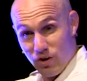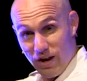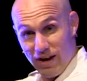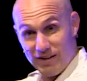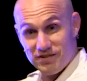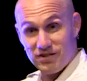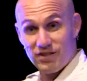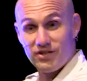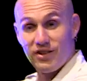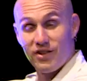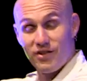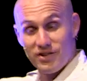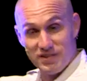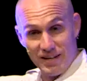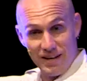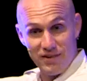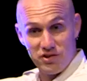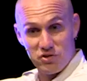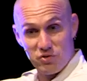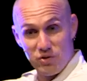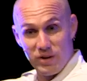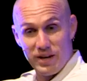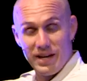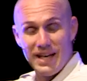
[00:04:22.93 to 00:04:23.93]
tracks on the other side
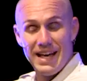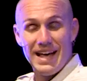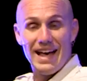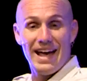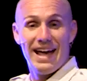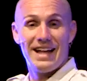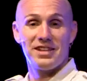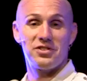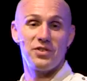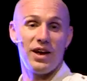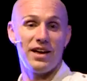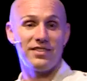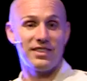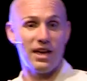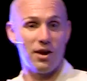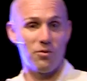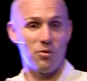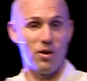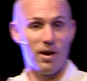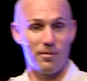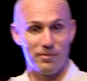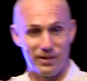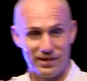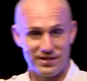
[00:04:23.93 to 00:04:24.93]
of the street. And so I thought,
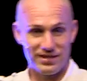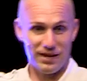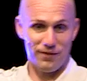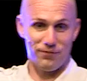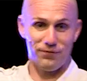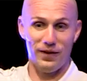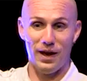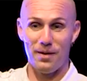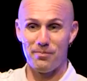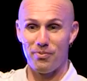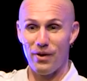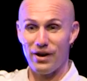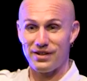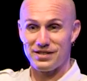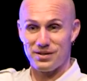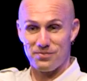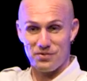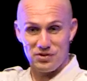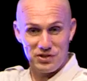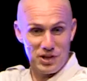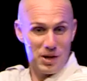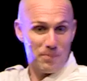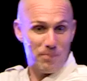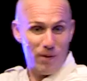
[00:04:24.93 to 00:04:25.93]
well, I'm going to save five bucks.
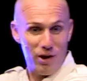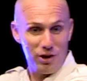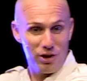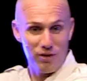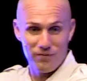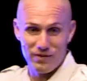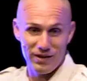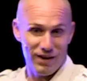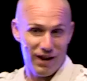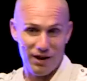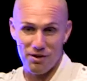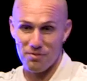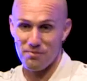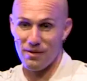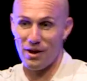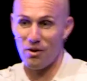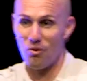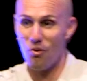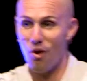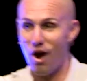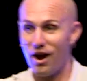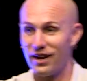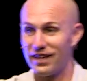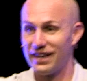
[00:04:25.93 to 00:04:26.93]
I'm just going to park over here. I don't
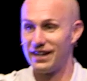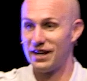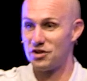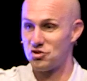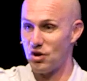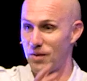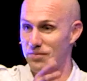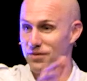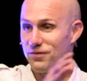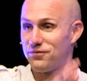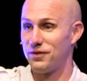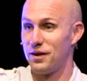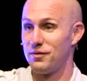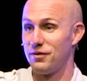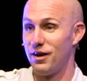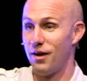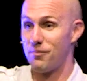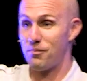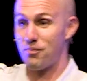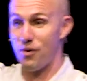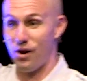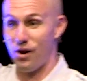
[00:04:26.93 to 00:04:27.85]
mind walking. I dropped the family off,